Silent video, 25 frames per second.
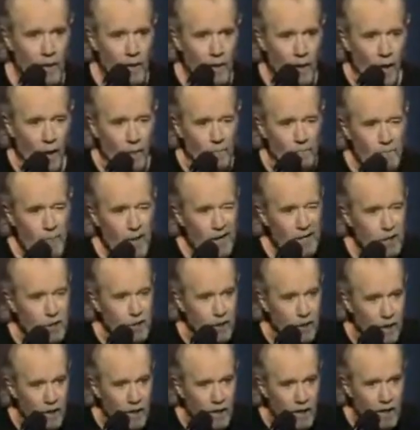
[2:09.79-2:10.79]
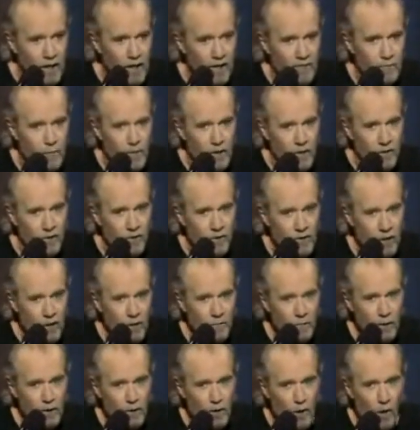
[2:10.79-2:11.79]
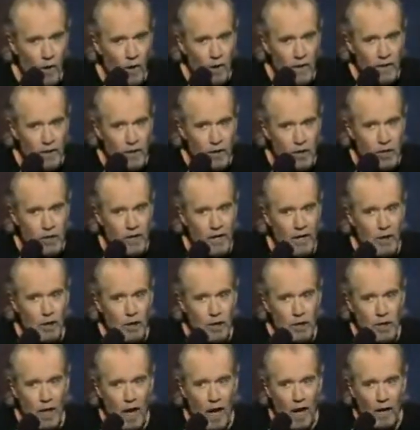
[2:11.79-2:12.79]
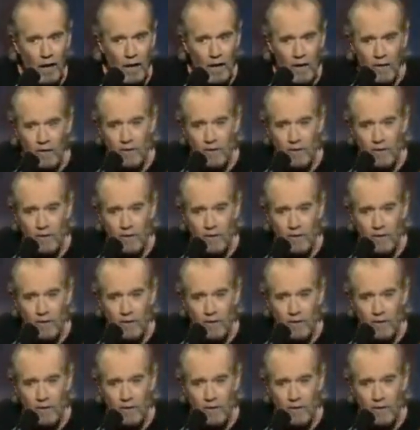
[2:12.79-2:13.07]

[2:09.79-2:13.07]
I'll bet you if we'd have still been calling it shell shock,